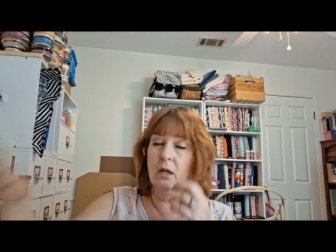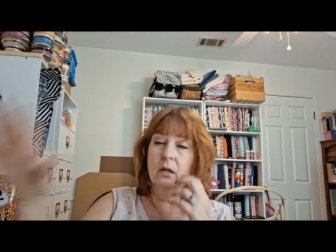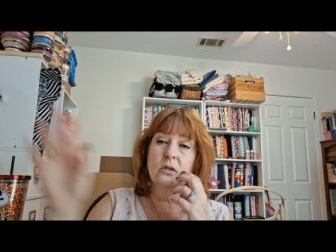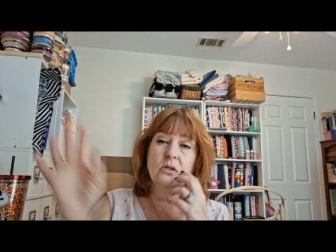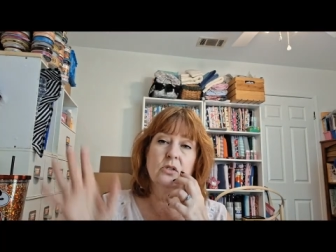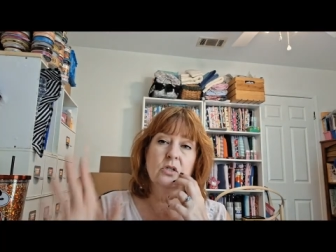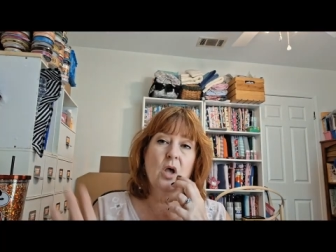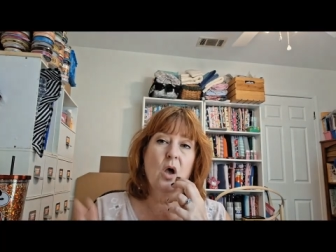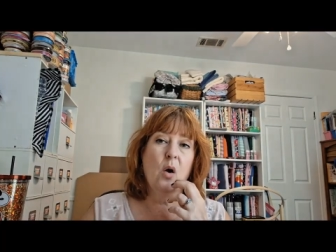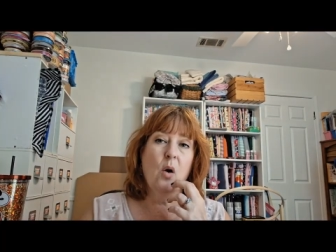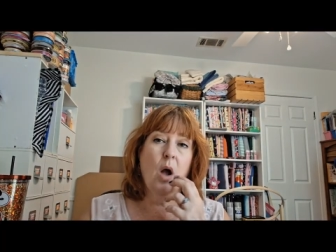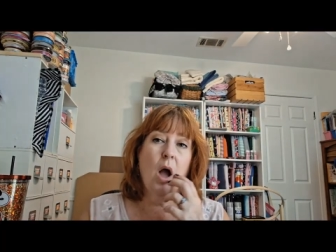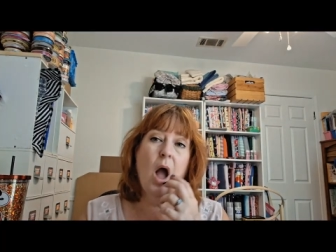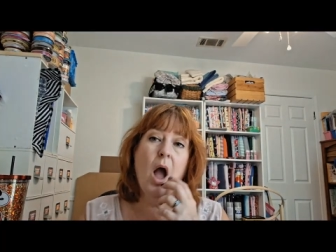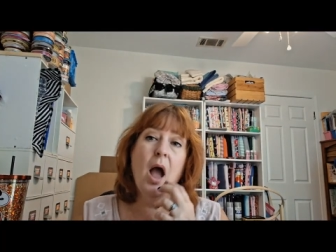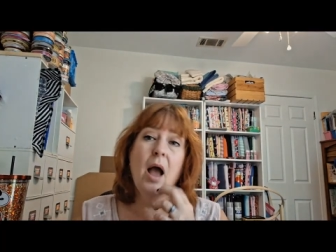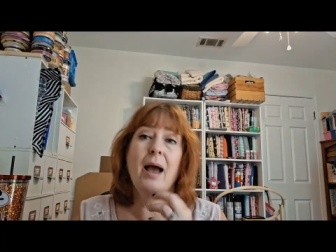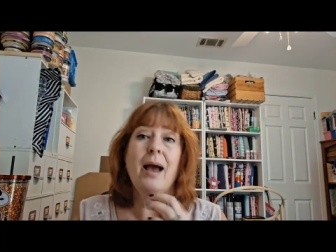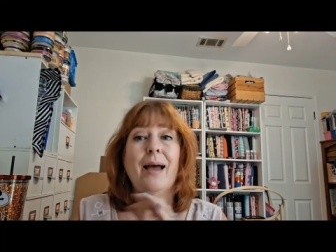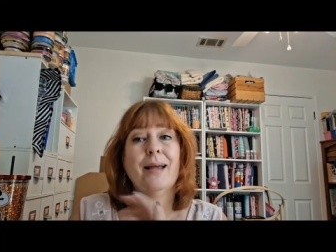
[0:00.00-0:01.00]
So
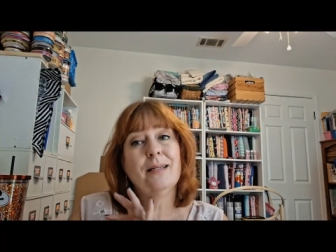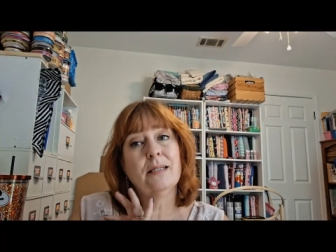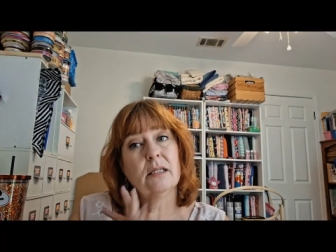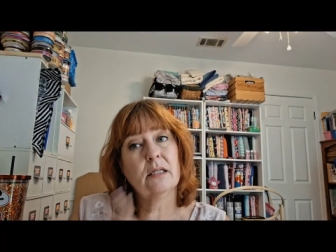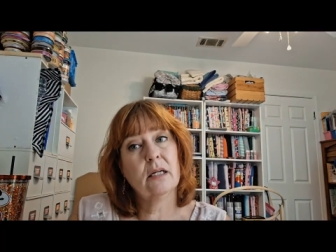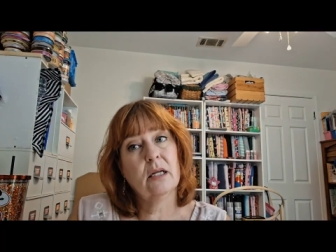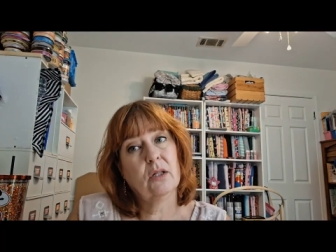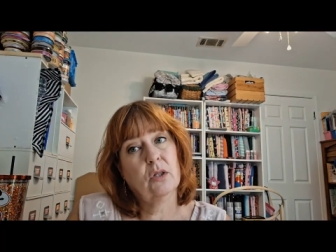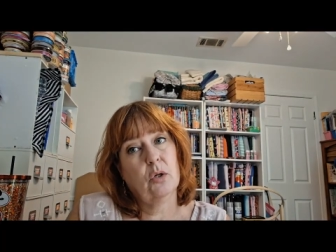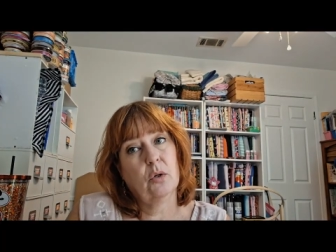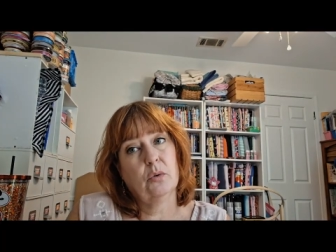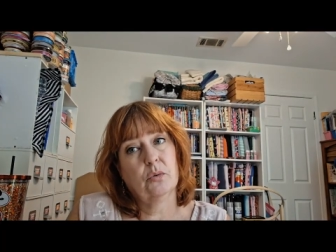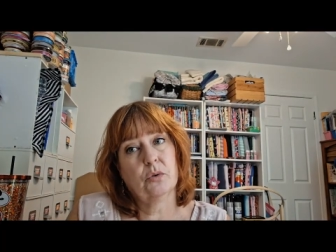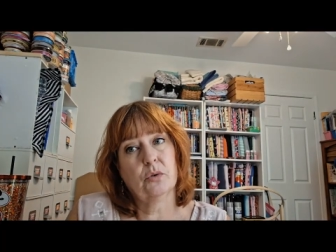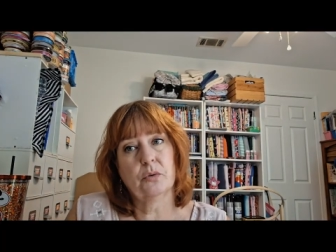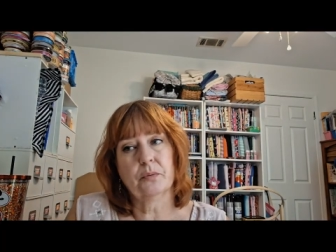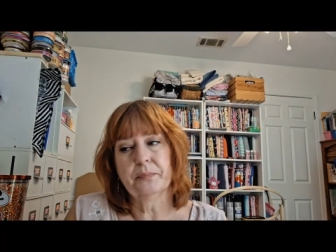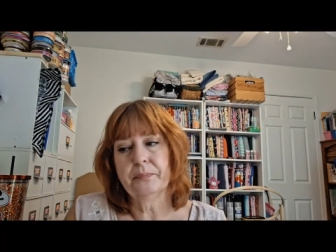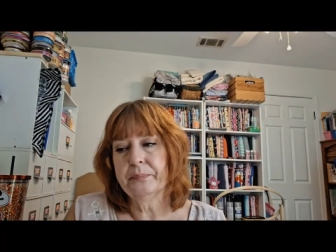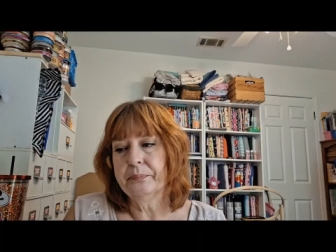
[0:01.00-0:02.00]
I did get
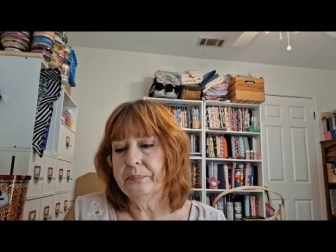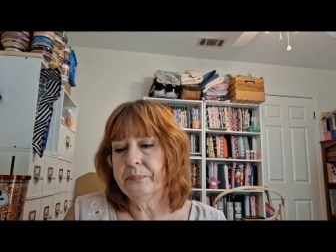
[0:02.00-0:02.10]
those.